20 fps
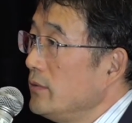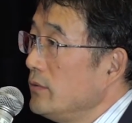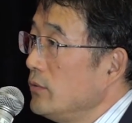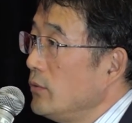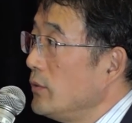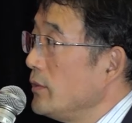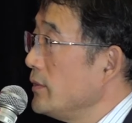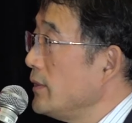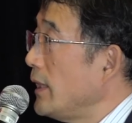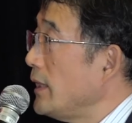
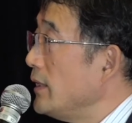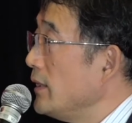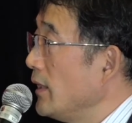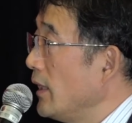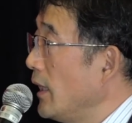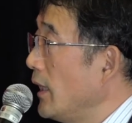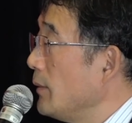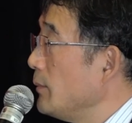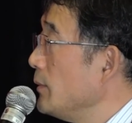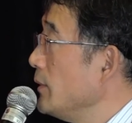sort of
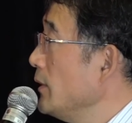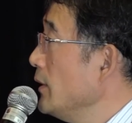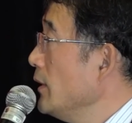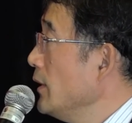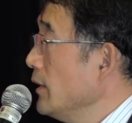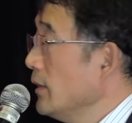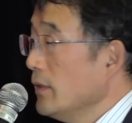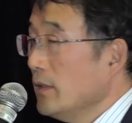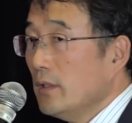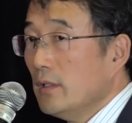tighten up
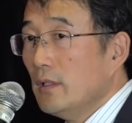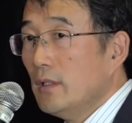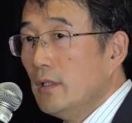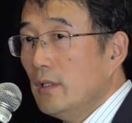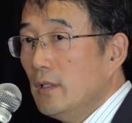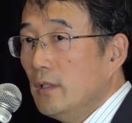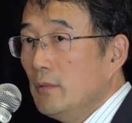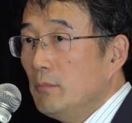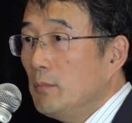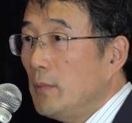
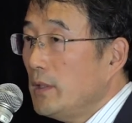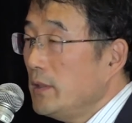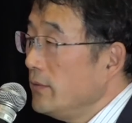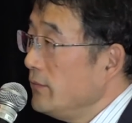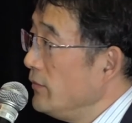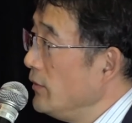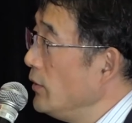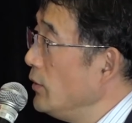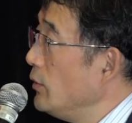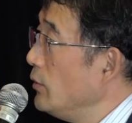the money
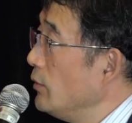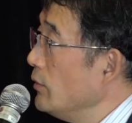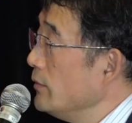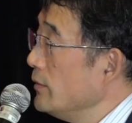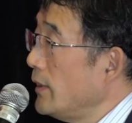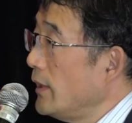flow.